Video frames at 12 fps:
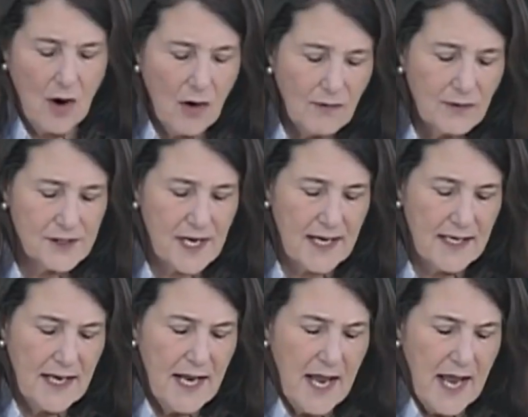oversight,
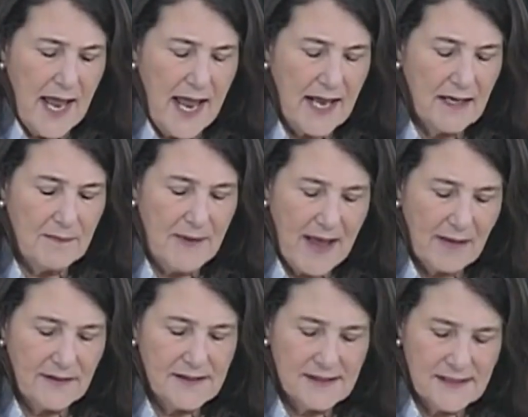and a
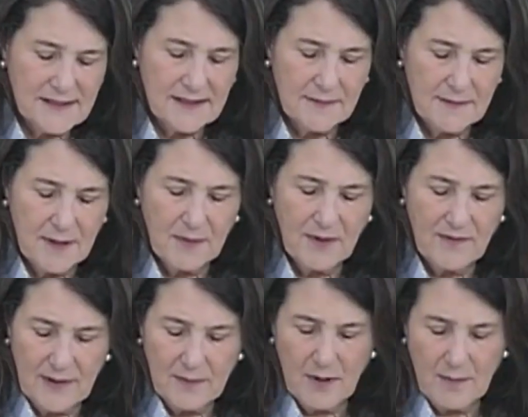balanced system that
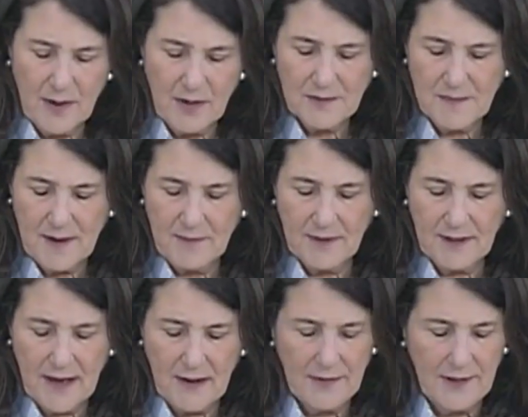promotes public
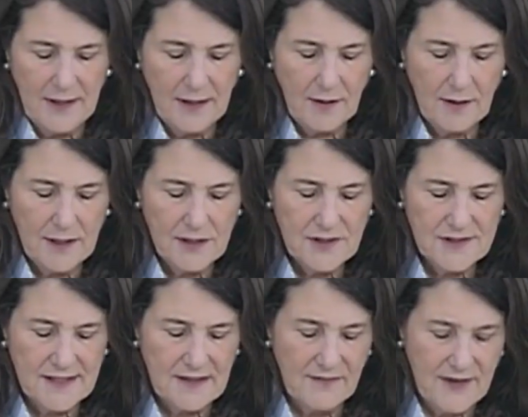health and encourages
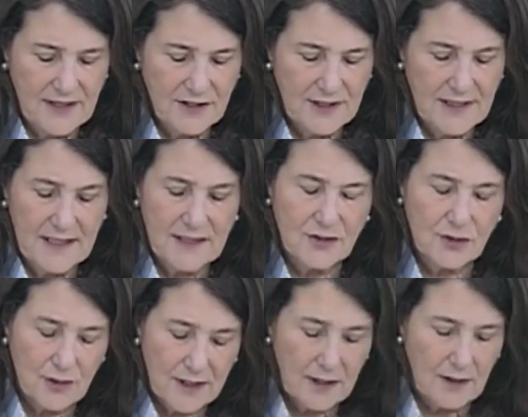innovation is
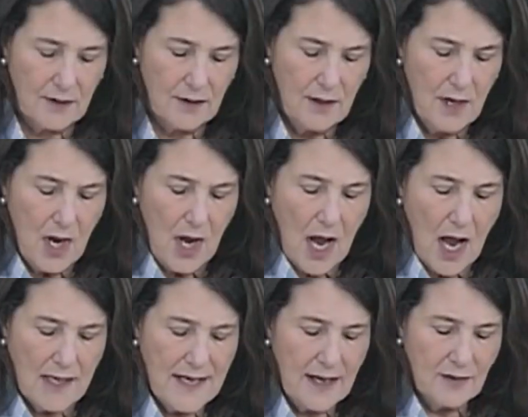critical.
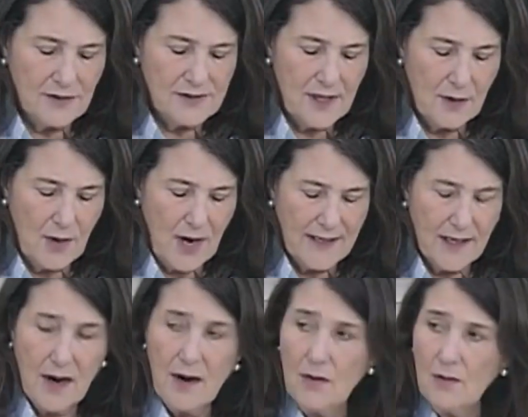Now, so I
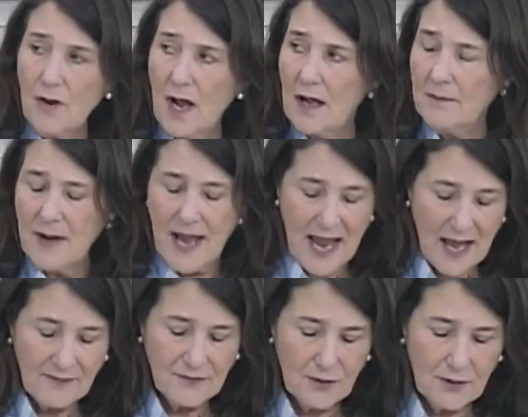know
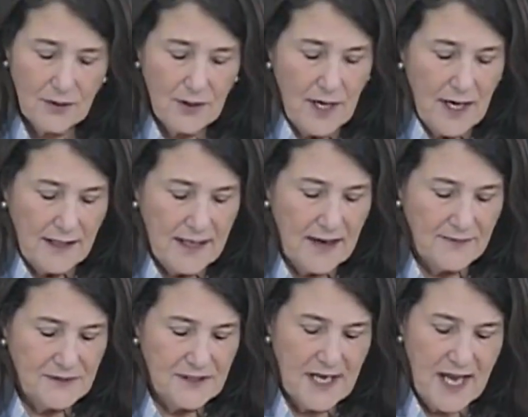after the
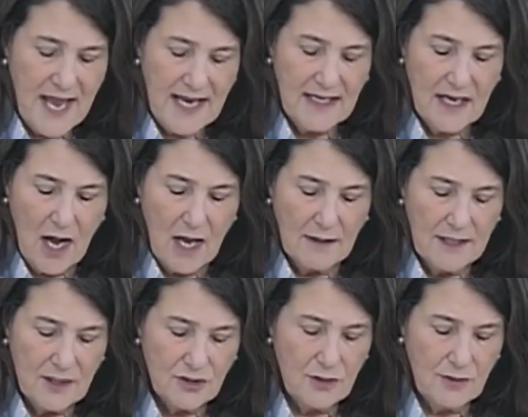FDA
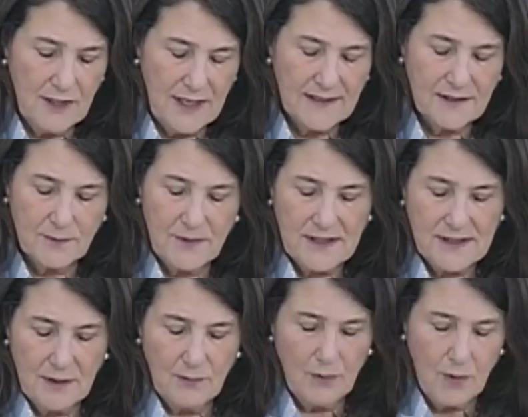issued its
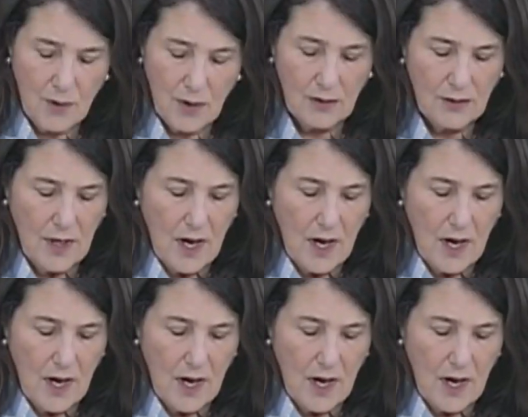recent rule,